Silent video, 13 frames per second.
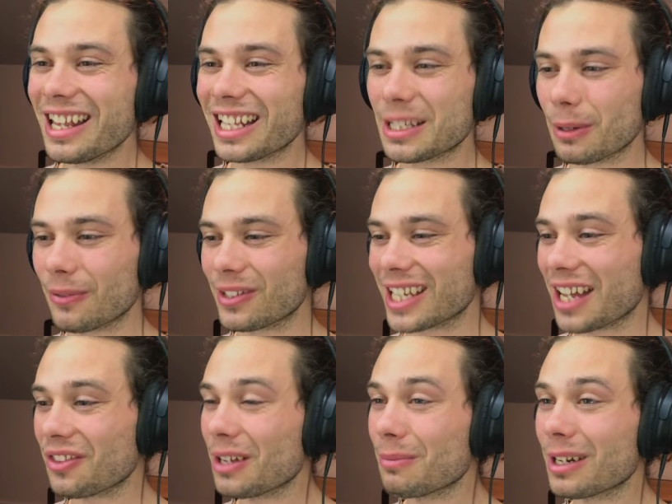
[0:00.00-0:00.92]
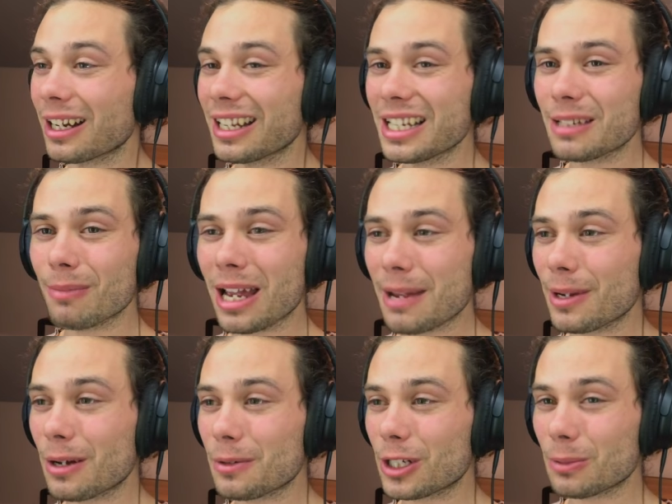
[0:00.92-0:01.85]
That's a bit of a sad thing, but at least
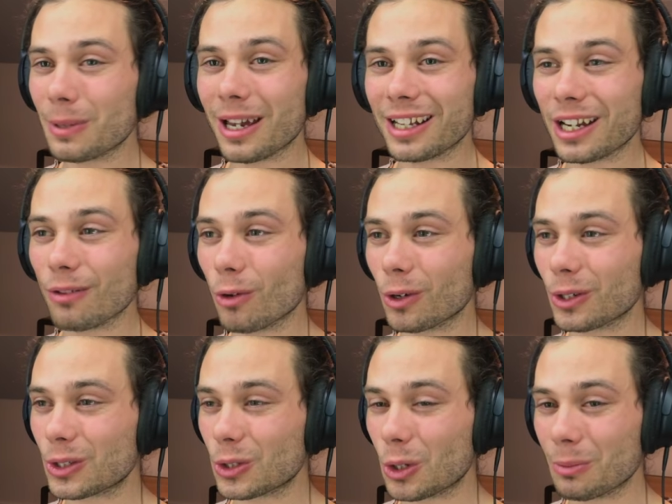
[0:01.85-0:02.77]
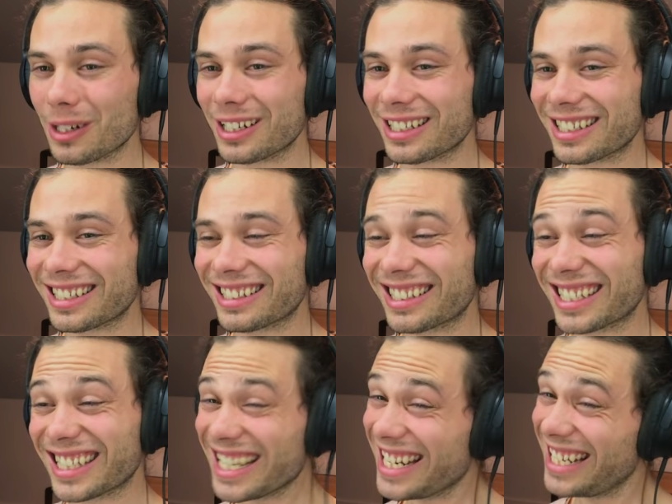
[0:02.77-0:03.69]
maybe I'll just be able to get Rocket Storm and just
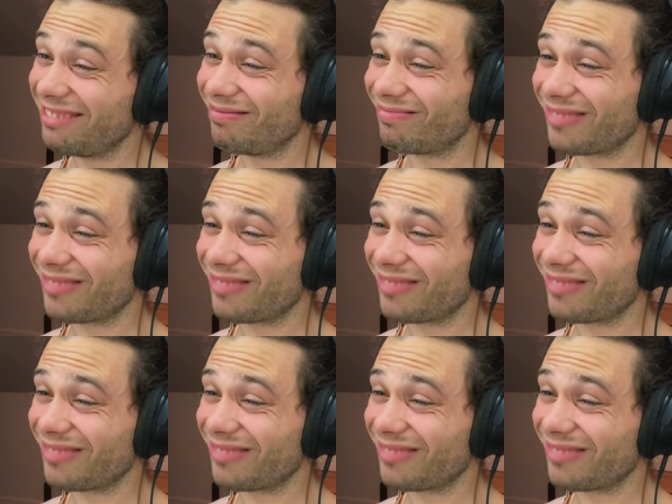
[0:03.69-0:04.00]
see.